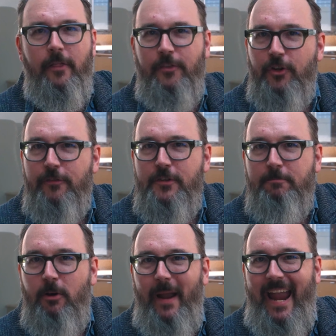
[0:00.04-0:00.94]
The Surface
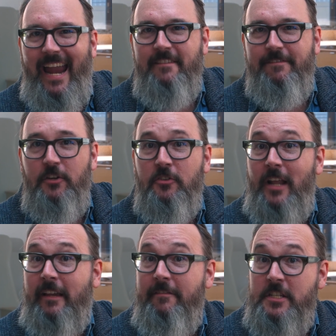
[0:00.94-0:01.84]
Pro 8 feels
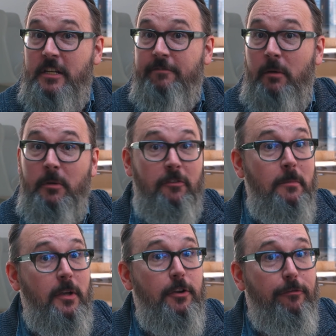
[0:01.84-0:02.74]
like a visit from a
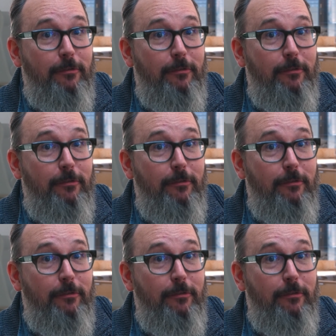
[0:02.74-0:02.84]
familiar